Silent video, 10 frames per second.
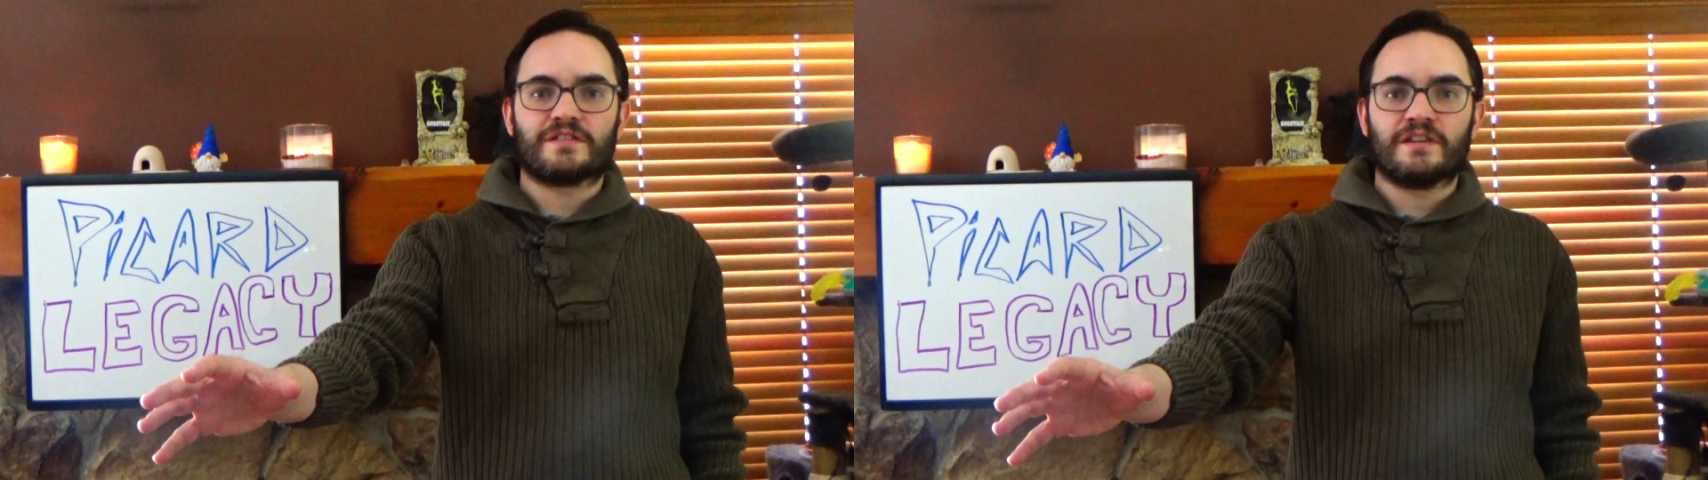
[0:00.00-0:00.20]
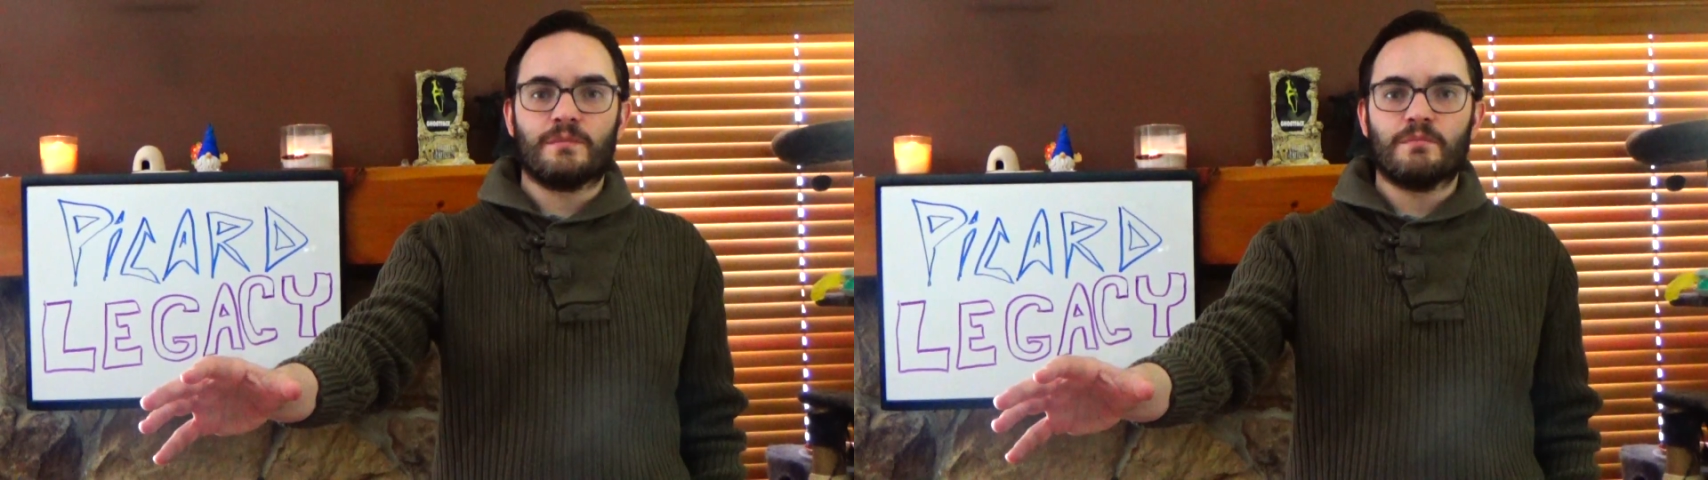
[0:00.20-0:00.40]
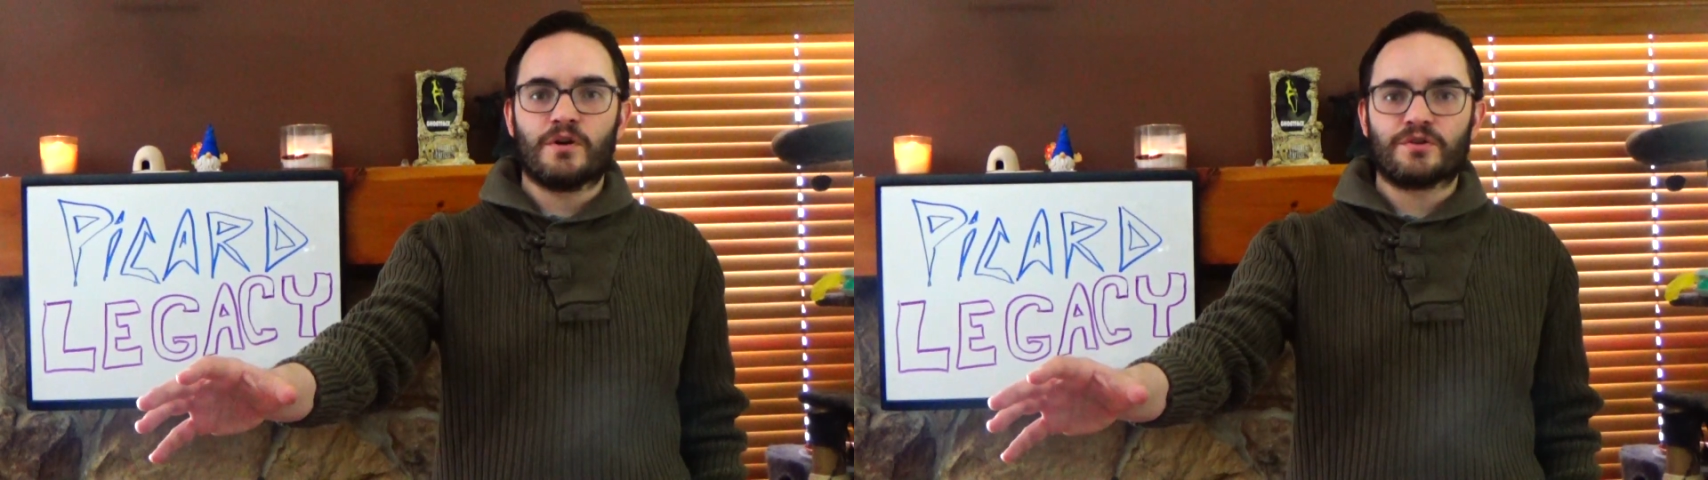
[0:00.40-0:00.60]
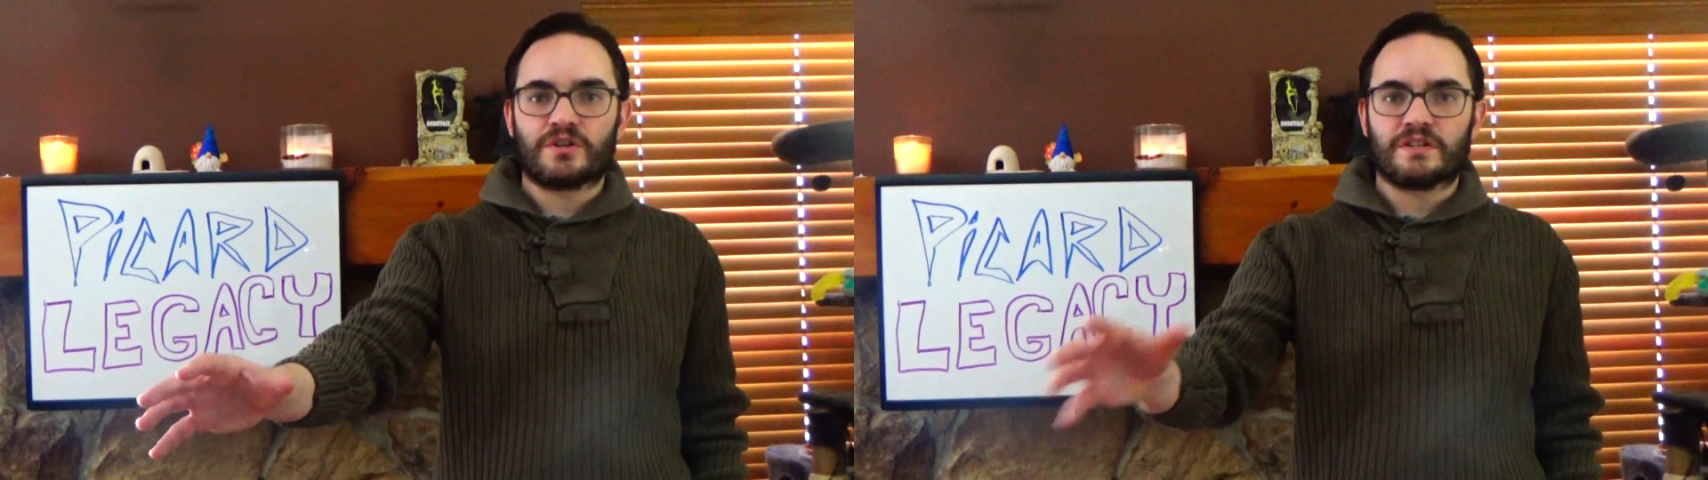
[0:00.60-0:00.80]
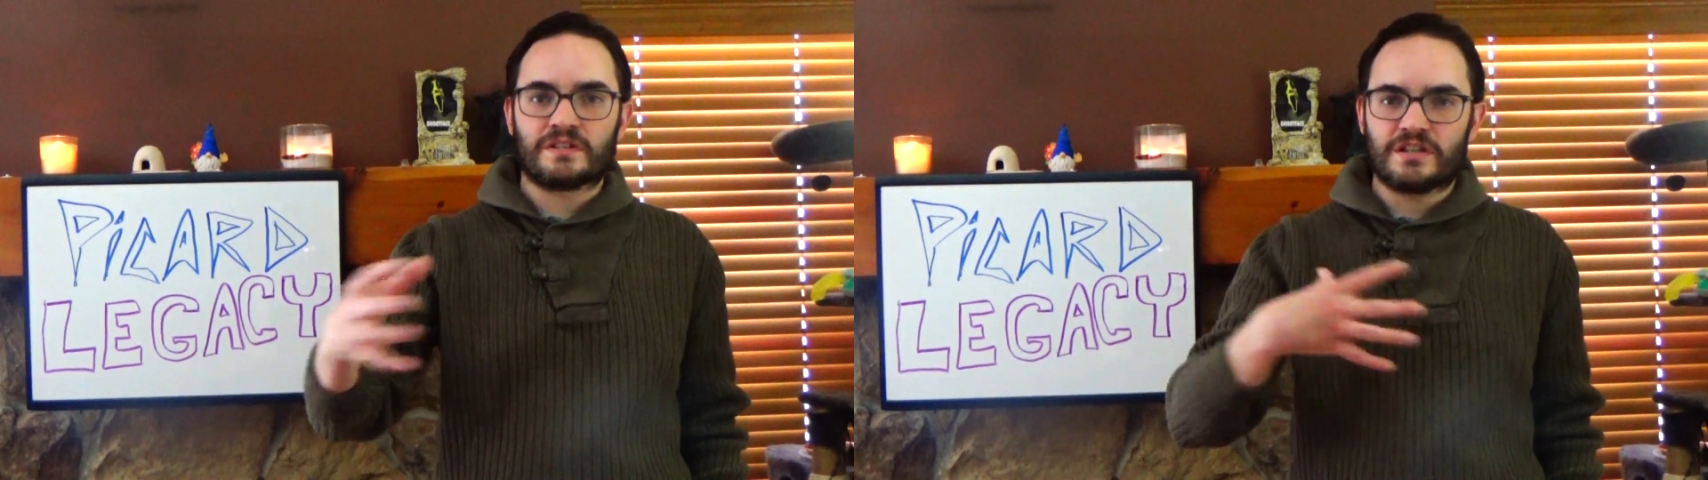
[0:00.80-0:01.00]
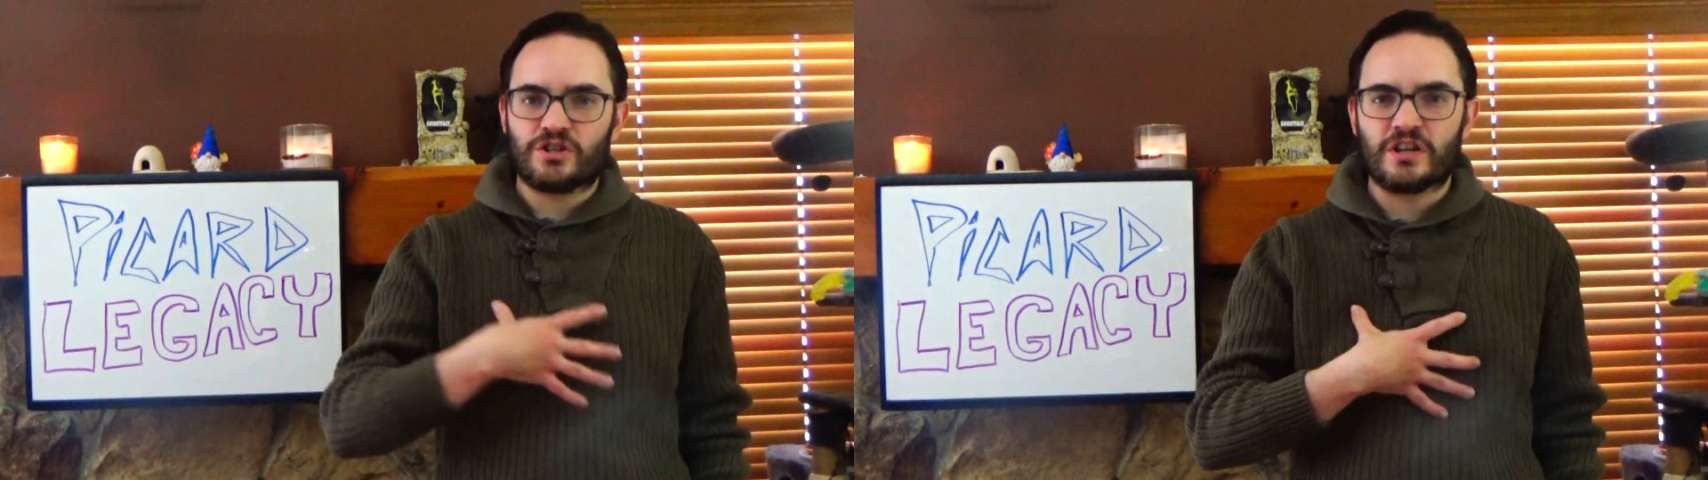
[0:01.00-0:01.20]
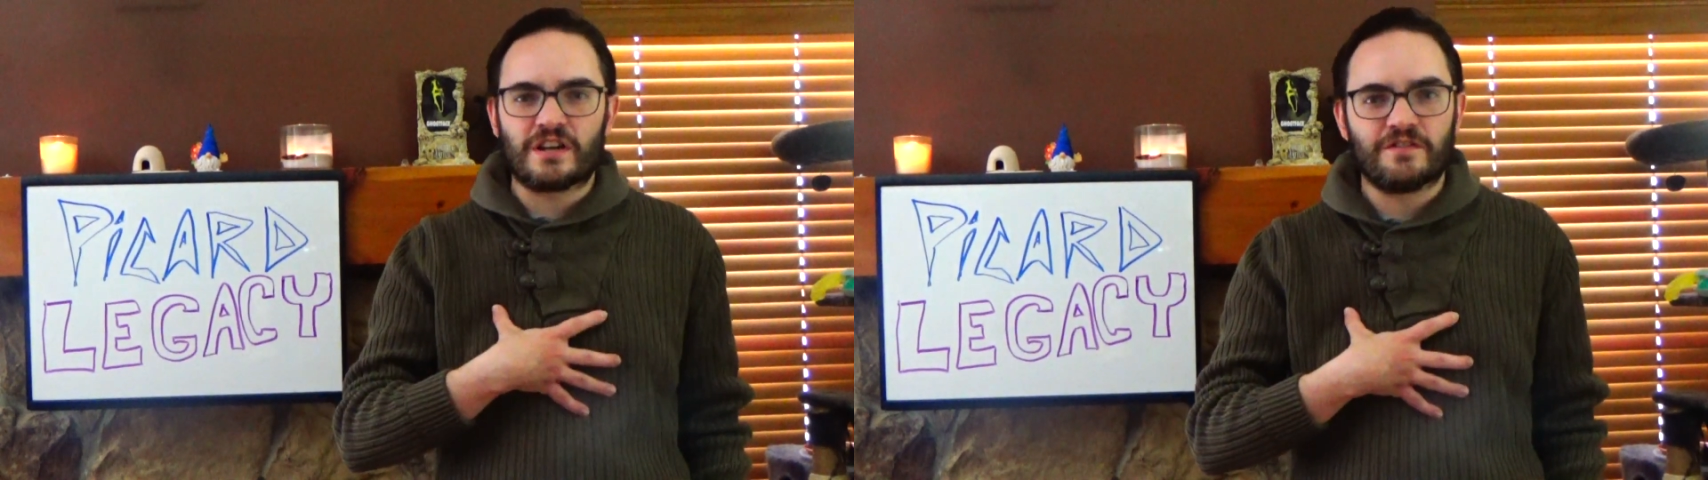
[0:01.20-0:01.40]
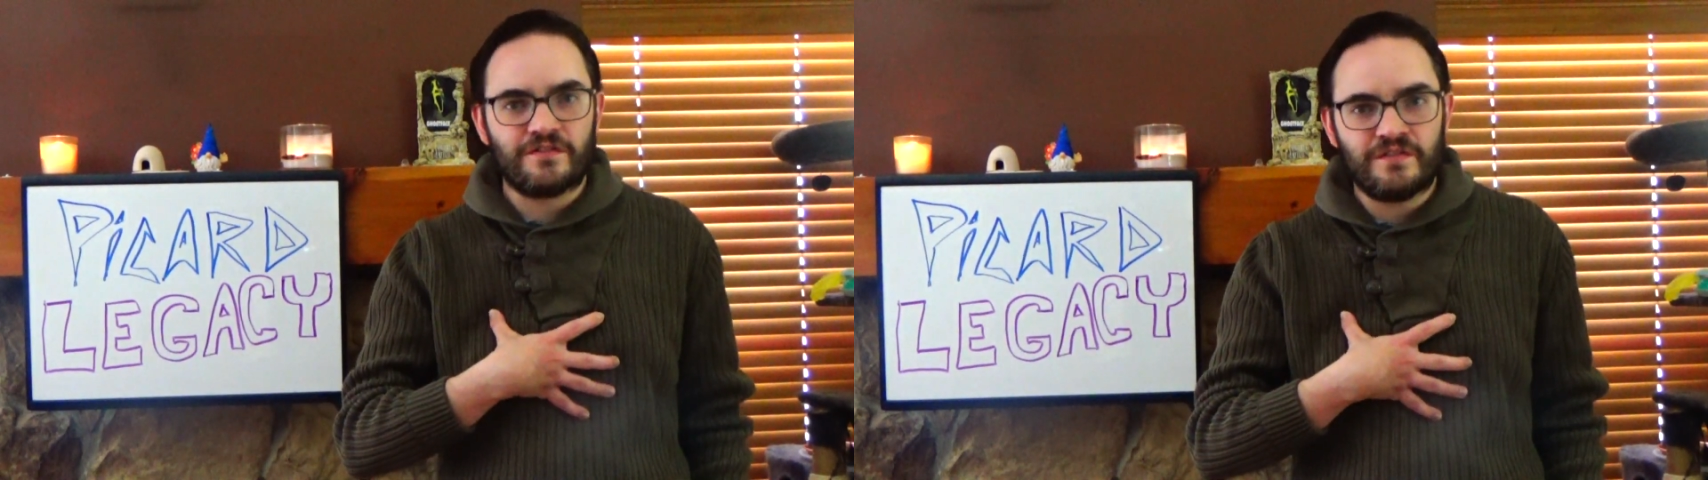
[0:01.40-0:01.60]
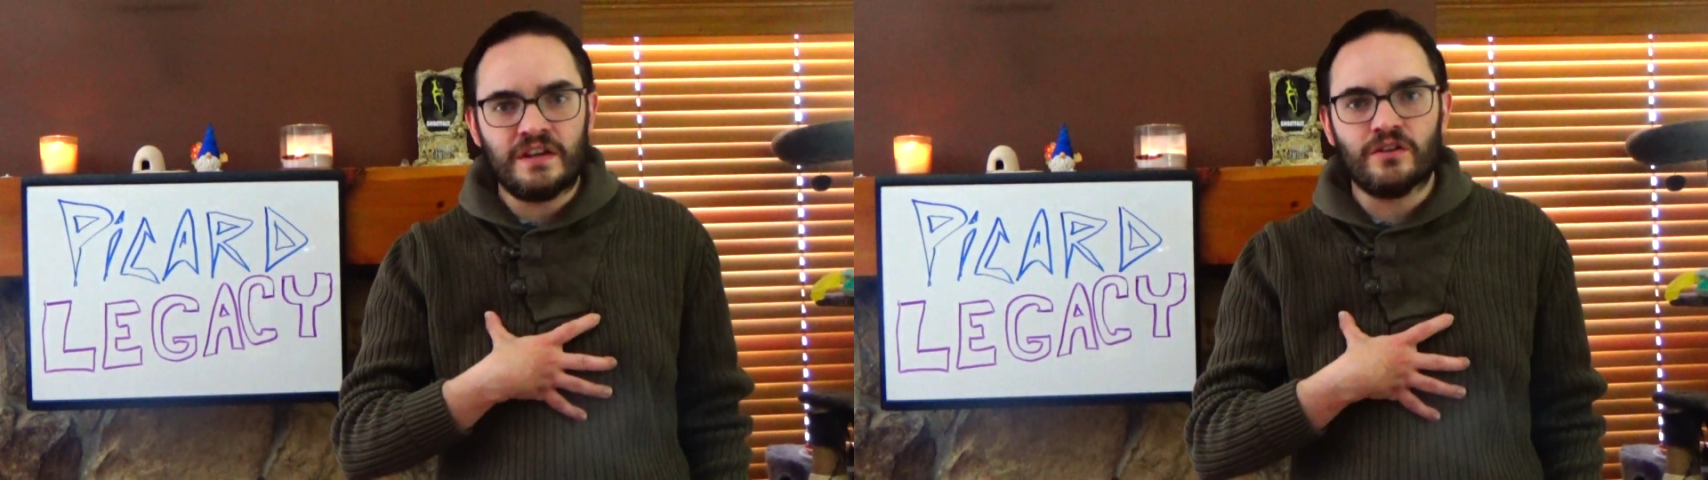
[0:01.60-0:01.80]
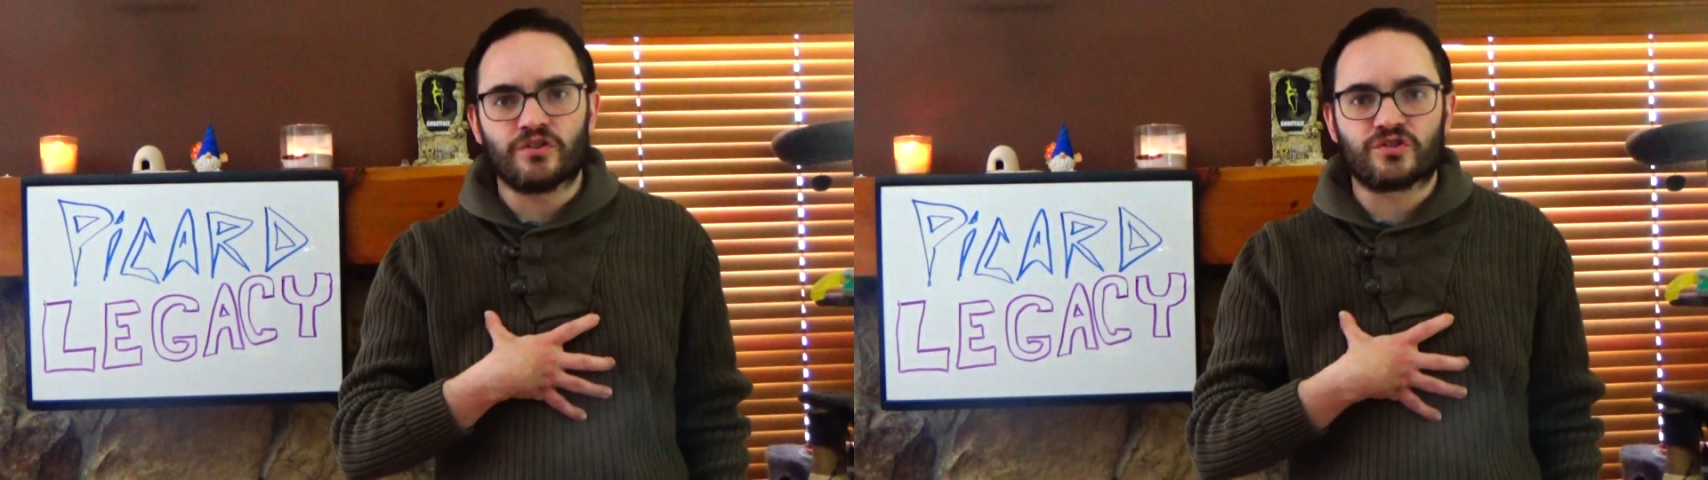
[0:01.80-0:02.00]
the emotions that she can feel